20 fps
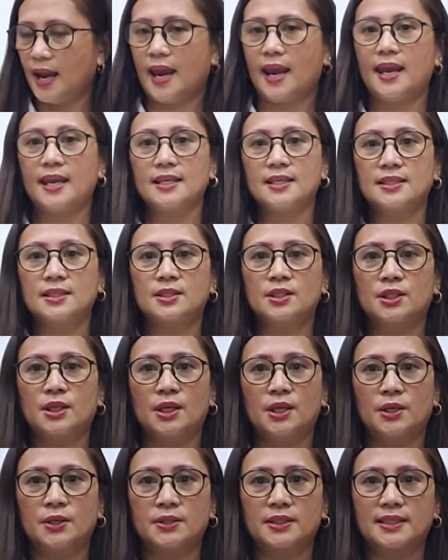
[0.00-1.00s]
is
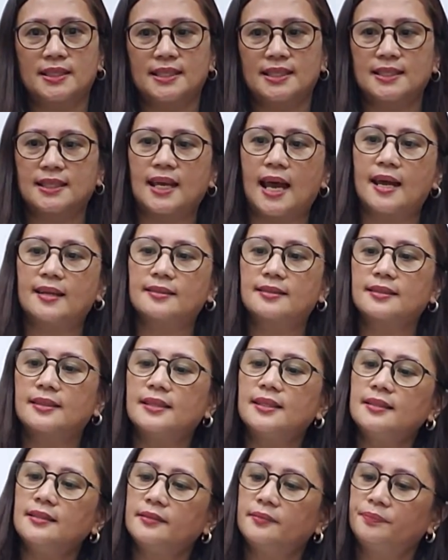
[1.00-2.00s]
to use this
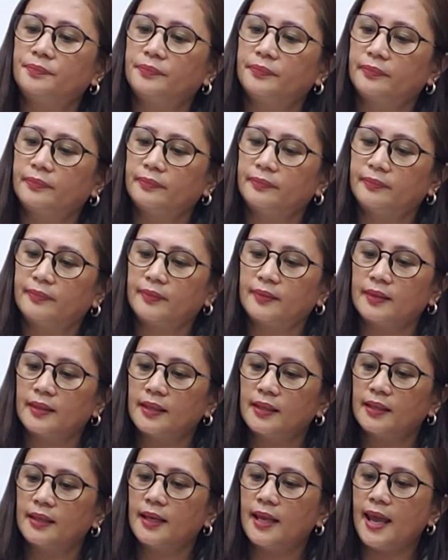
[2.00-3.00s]
candle
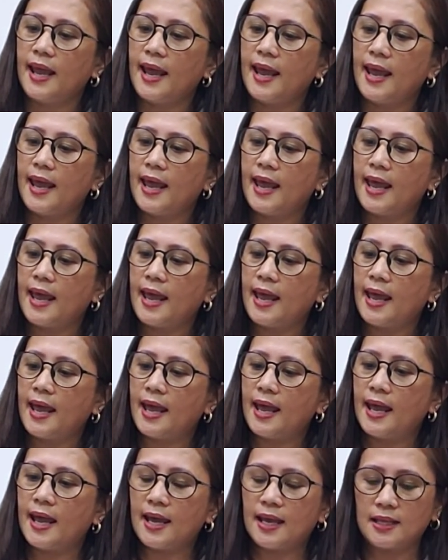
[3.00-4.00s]

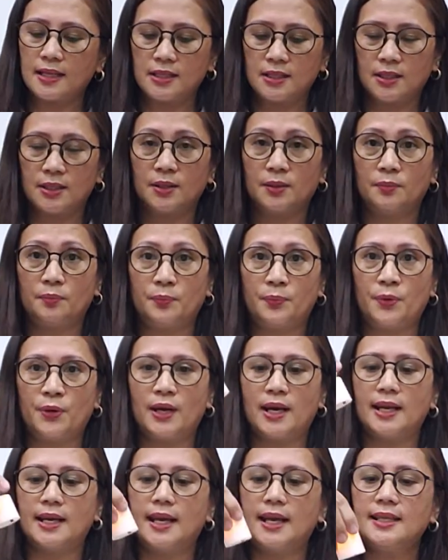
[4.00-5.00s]
and
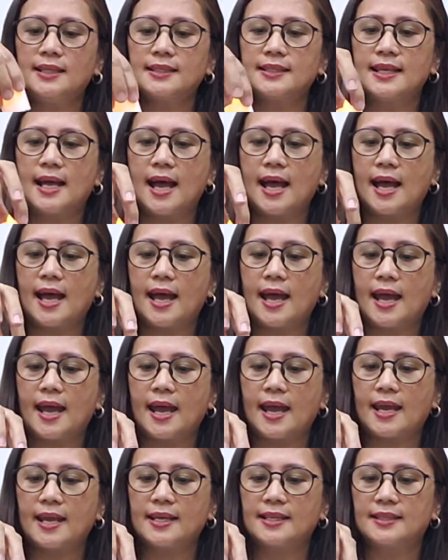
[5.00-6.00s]
put it
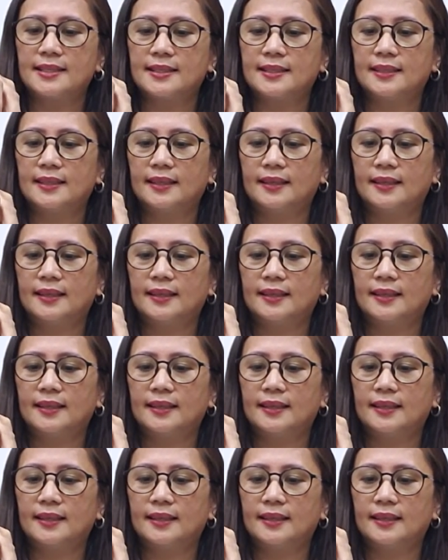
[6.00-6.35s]
inside.